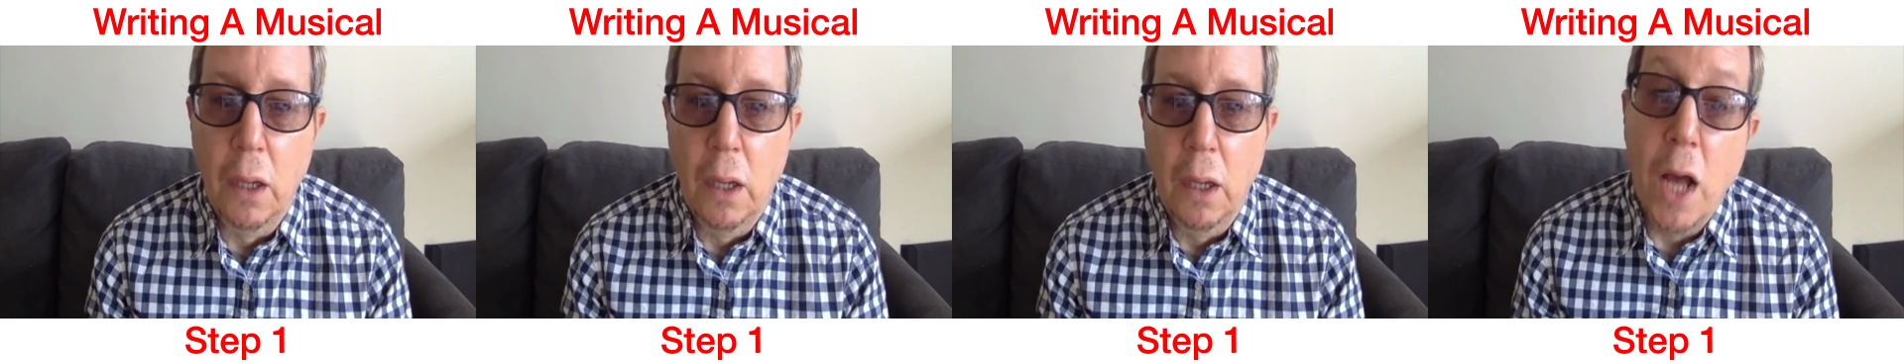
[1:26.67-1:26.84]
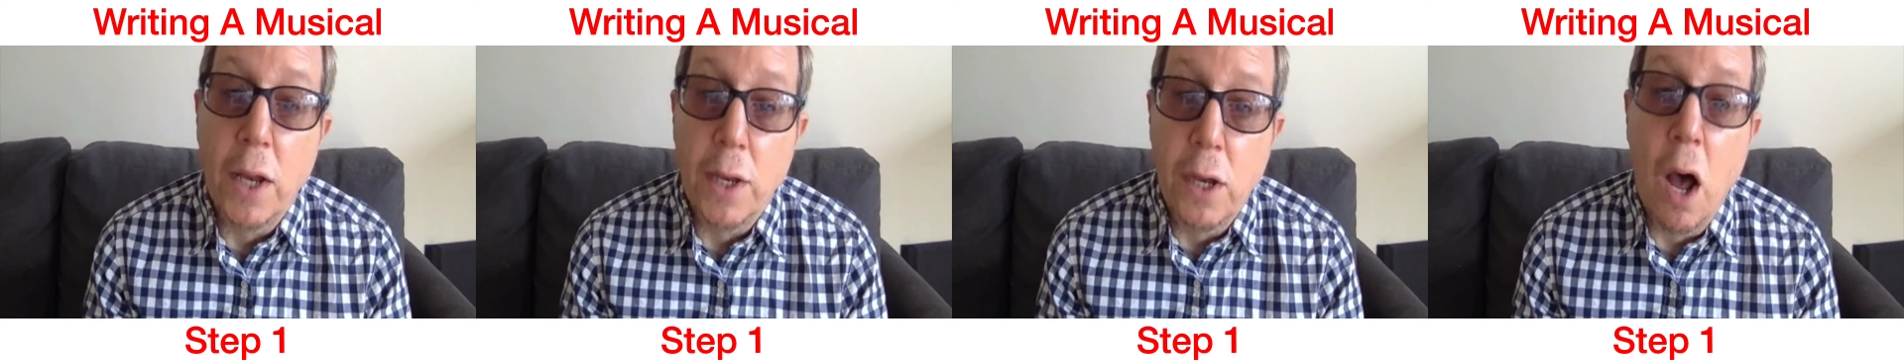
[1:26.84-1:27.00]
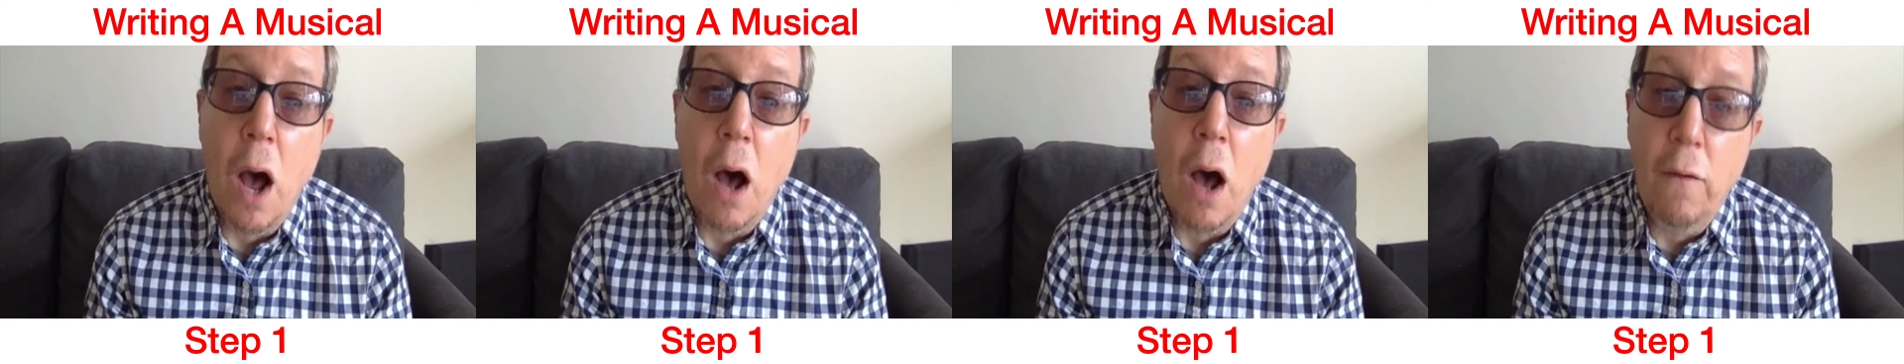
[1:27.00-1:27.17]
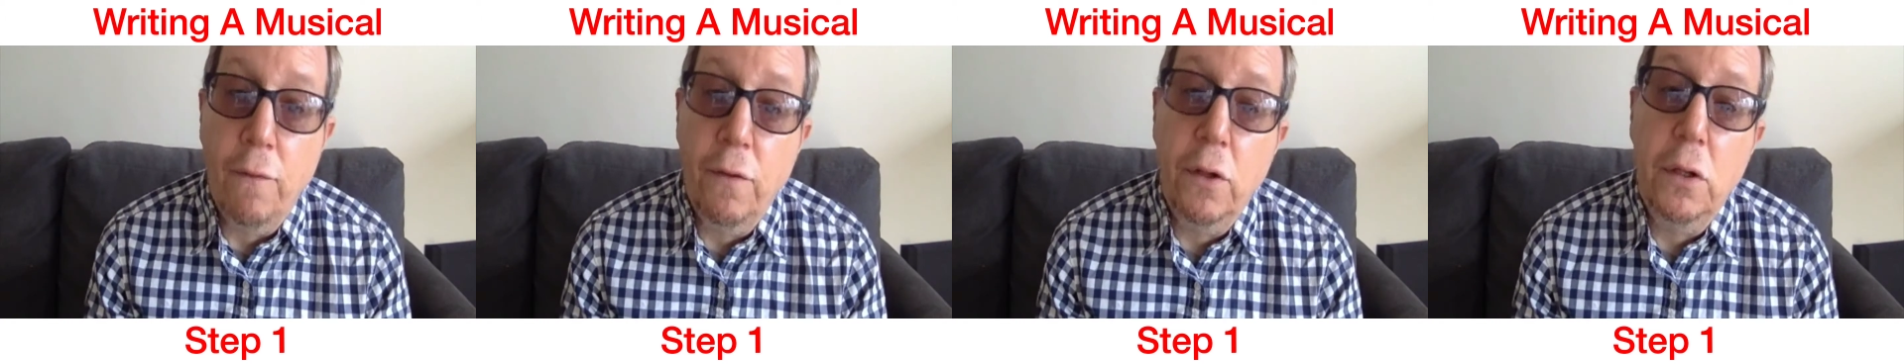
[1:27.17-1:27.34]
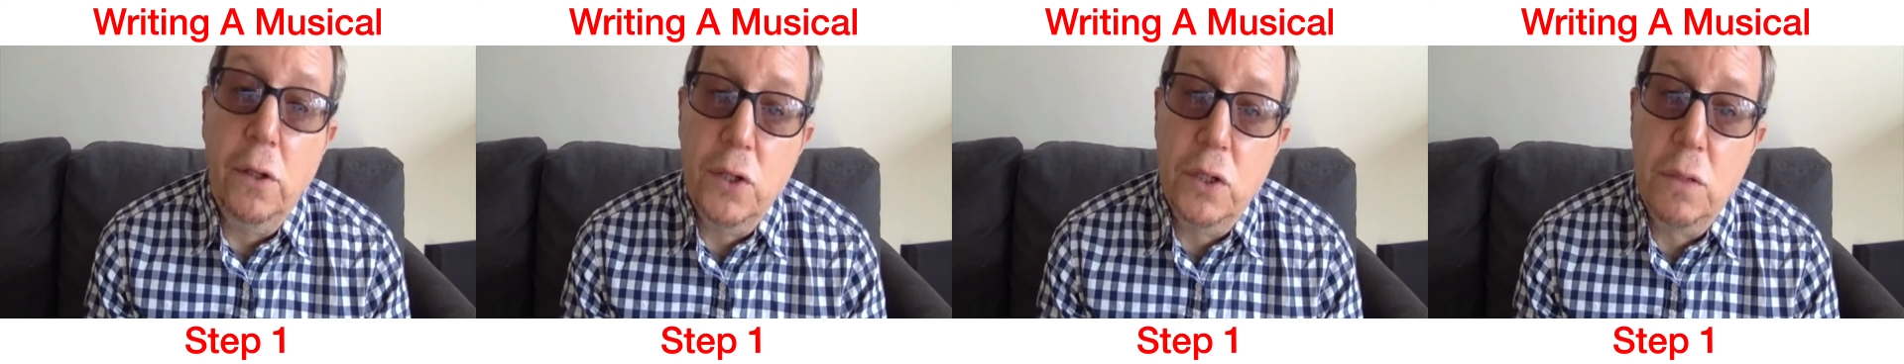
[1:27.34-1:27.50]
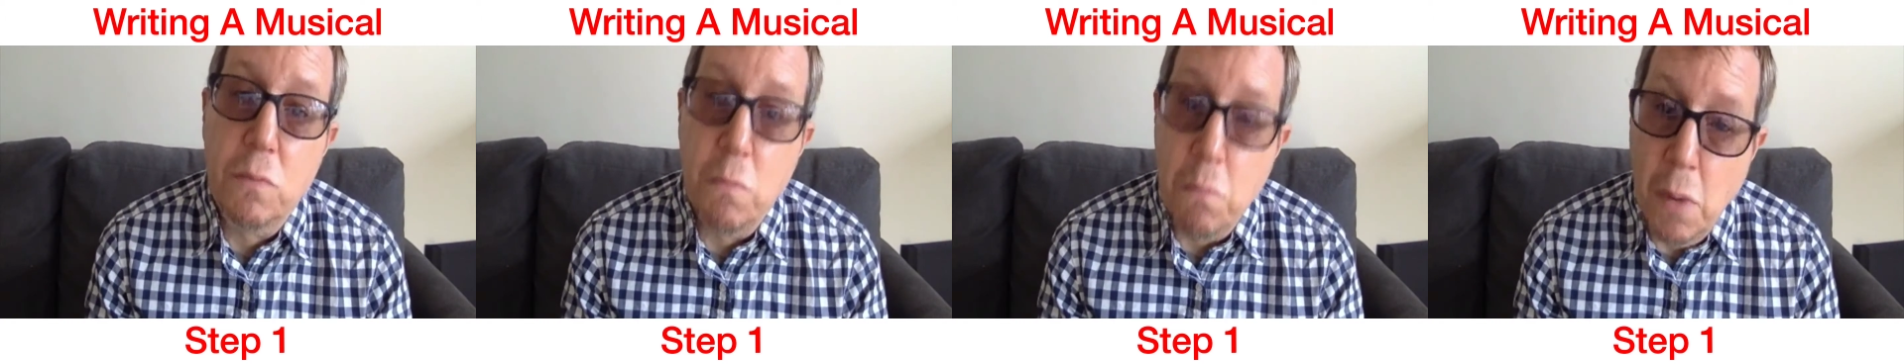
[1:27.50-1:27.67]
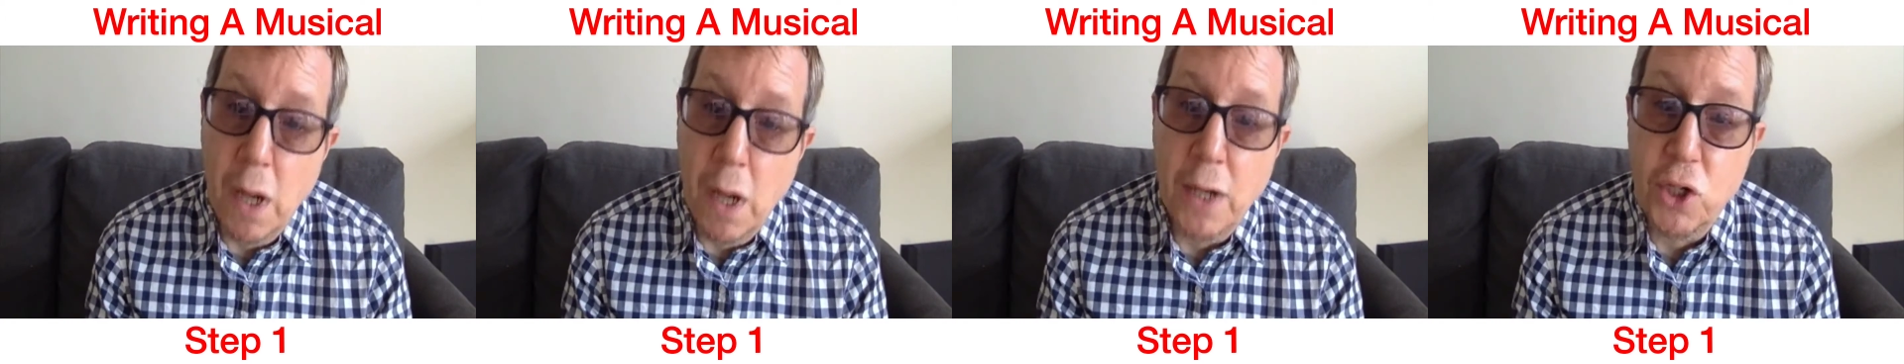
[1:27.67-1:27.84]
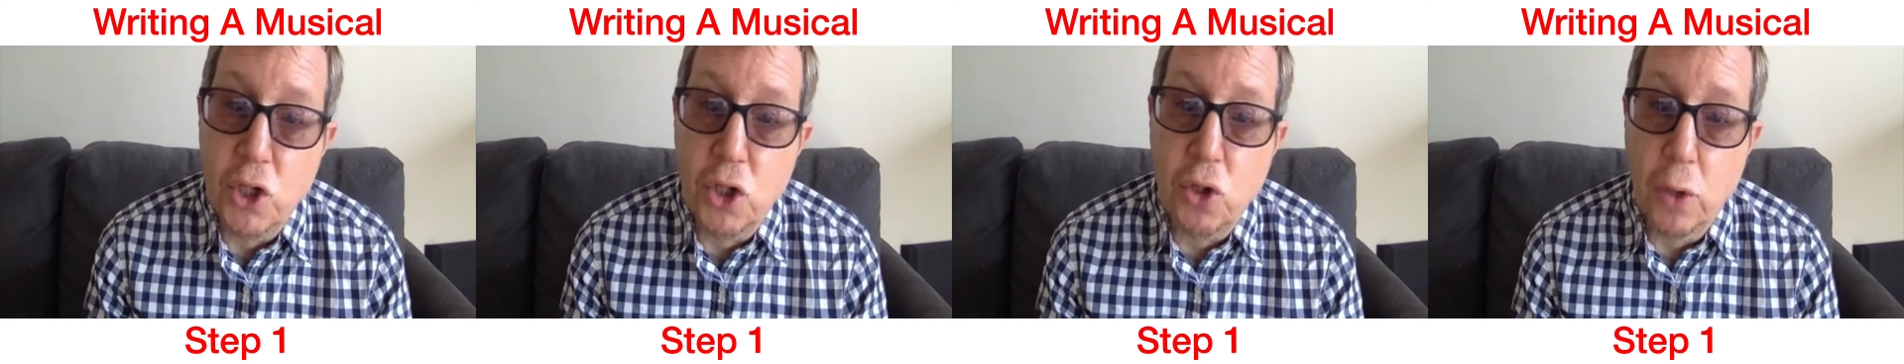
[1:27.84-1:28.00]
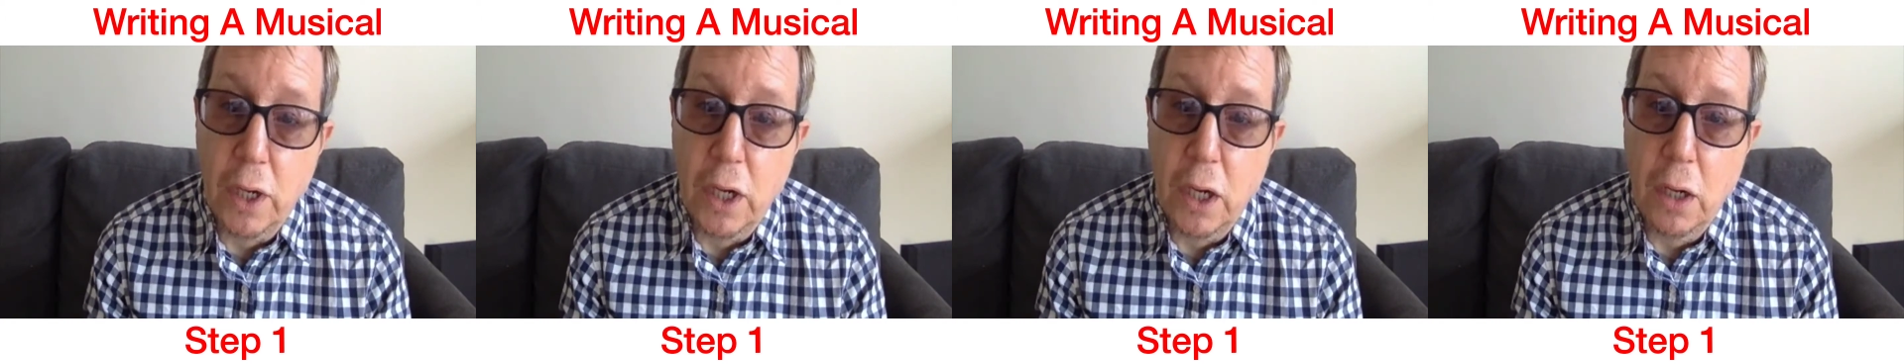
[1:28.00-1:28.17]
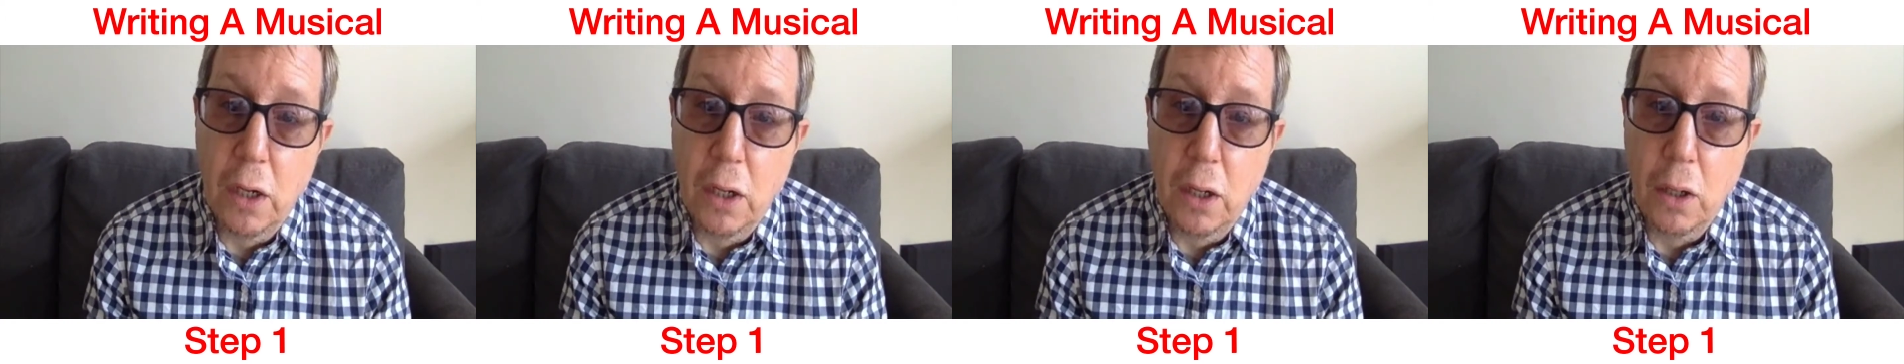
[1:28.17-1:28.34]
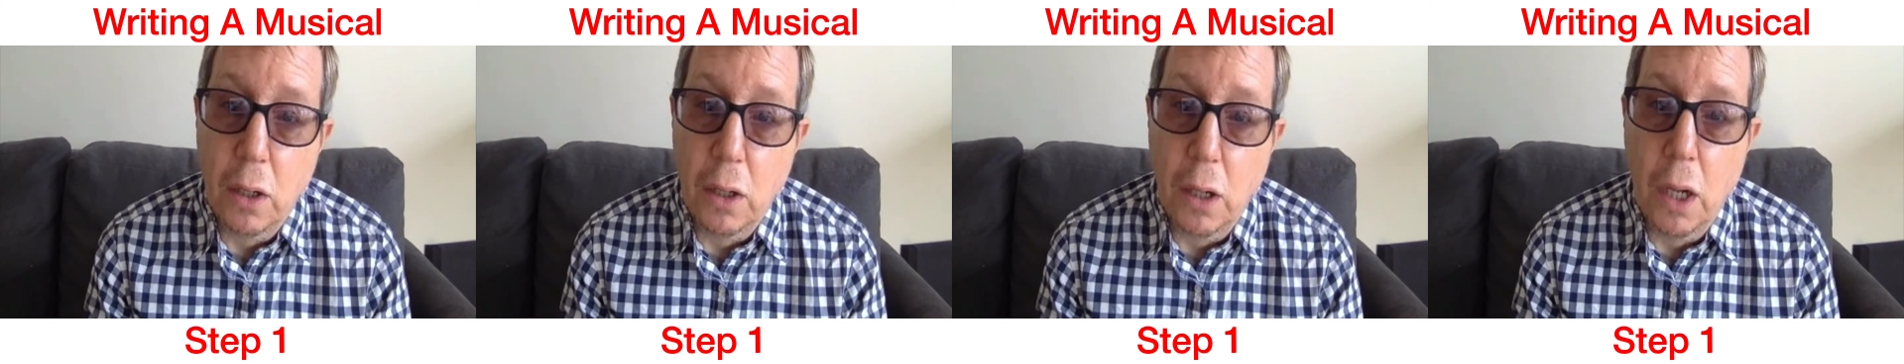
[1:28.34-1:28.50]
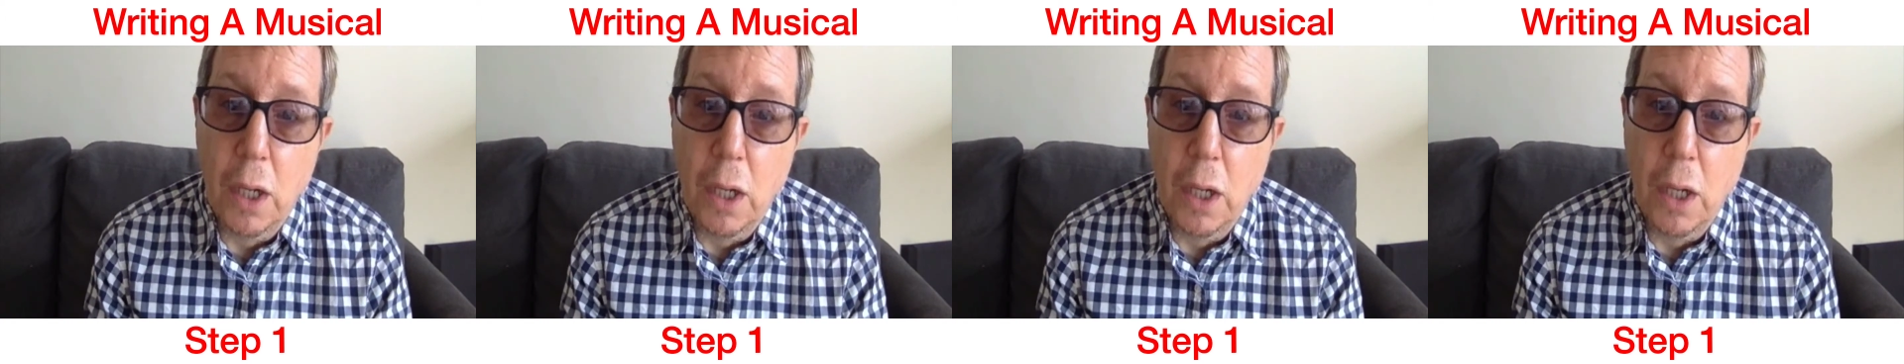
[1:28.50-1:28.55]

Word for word: A novel is much trickier.